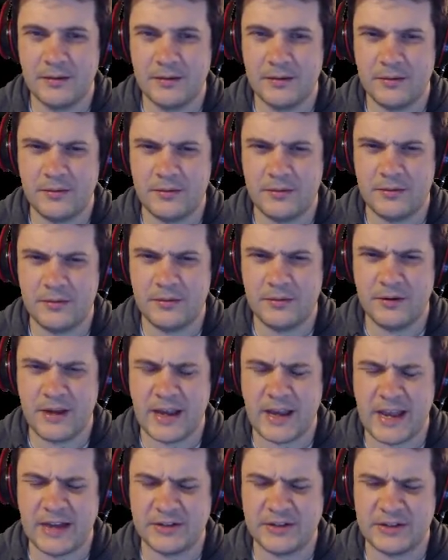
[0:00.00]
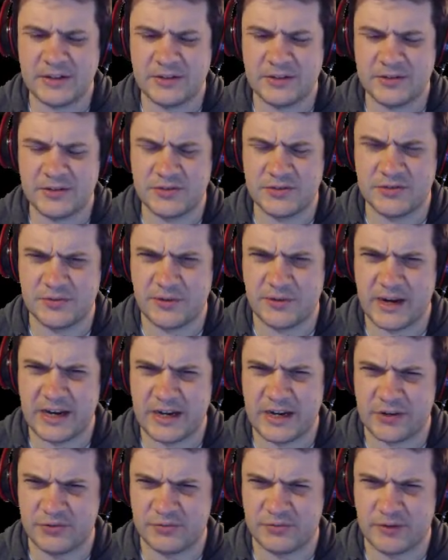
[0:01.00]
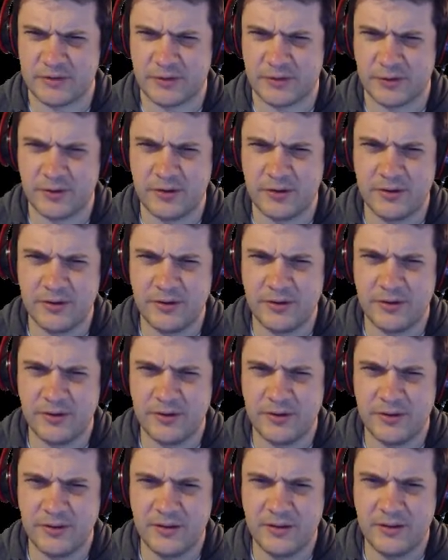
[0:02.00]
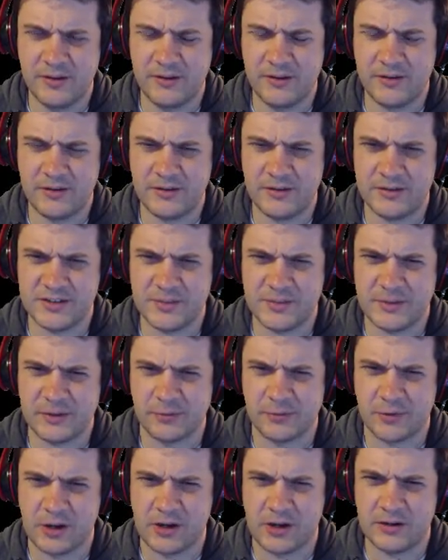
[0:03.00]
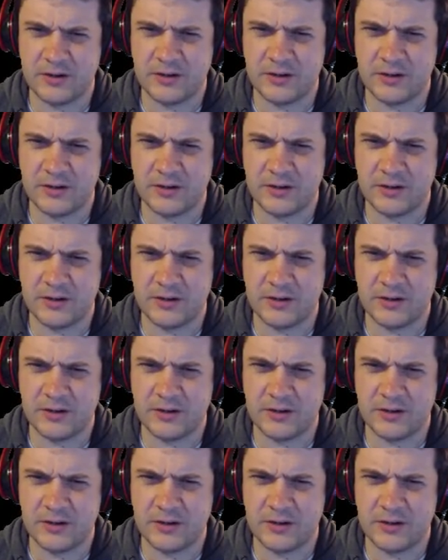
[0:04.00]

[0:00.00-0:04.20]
You're acting strange, River. Is something wrong?